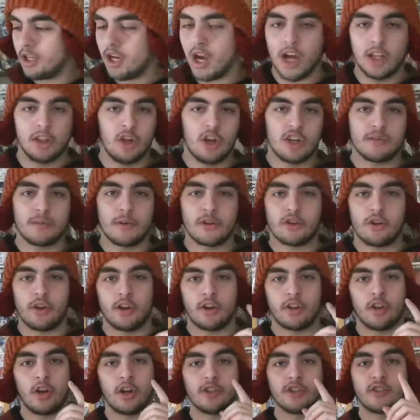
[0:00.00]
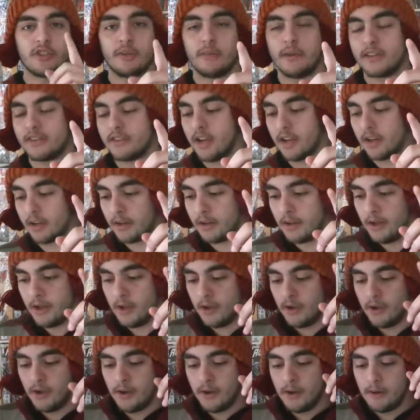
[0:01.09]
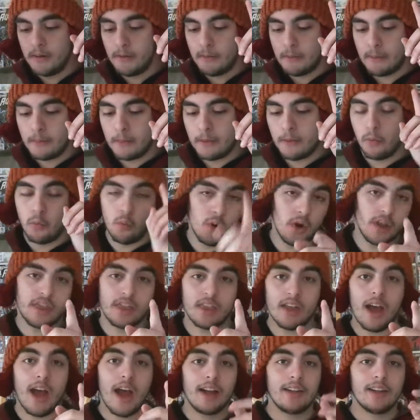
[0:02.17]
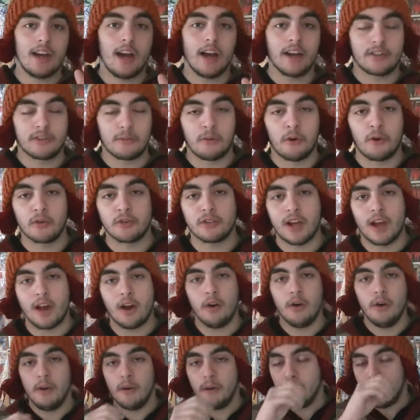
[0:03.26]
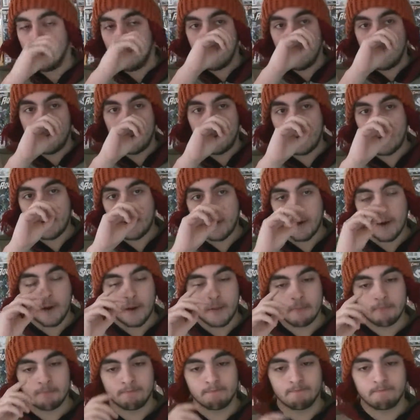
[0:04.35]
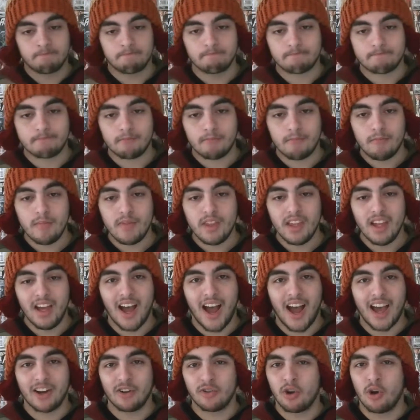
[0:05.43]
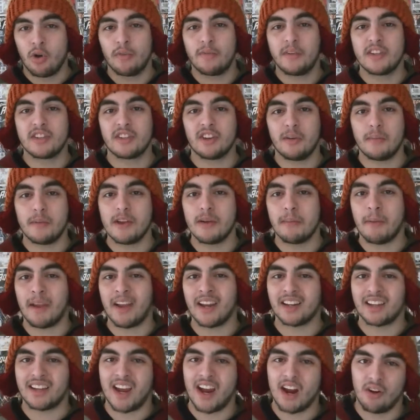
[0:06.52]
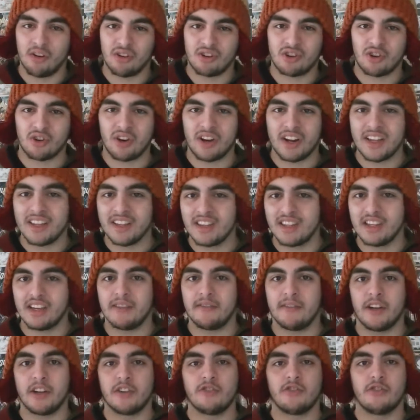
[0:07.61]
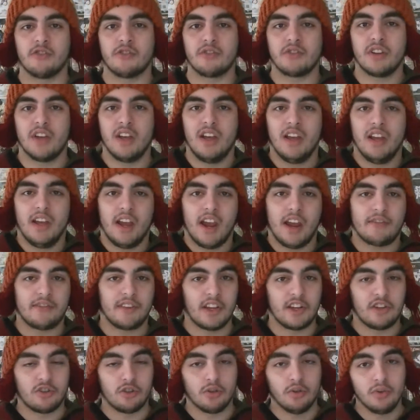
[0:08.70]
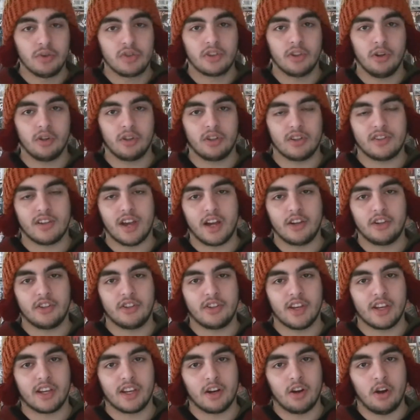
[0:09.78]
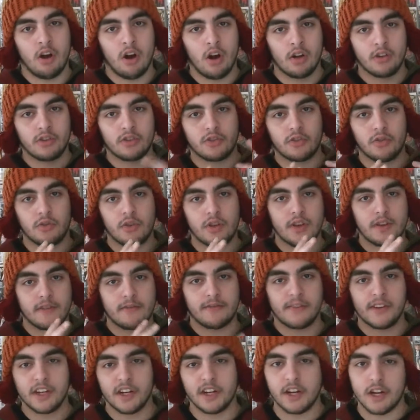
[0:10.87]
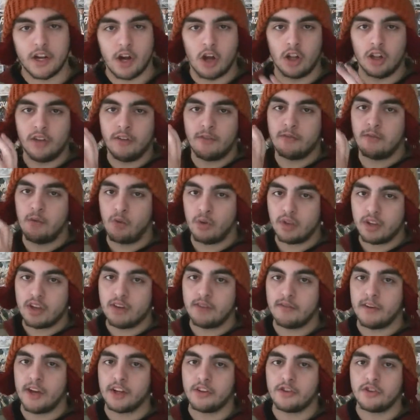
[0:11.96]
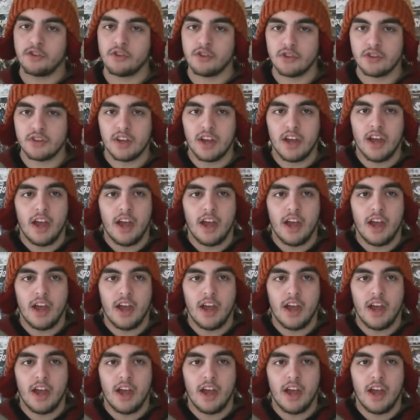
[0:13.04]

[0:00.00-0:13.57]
I lost my train of thought. Just give me a sec. With that, I suppose now, I don't know if he's going to be a main character in the Avengers. If they do still decide to take it on to the Infinity Gauntlet for the Avengers,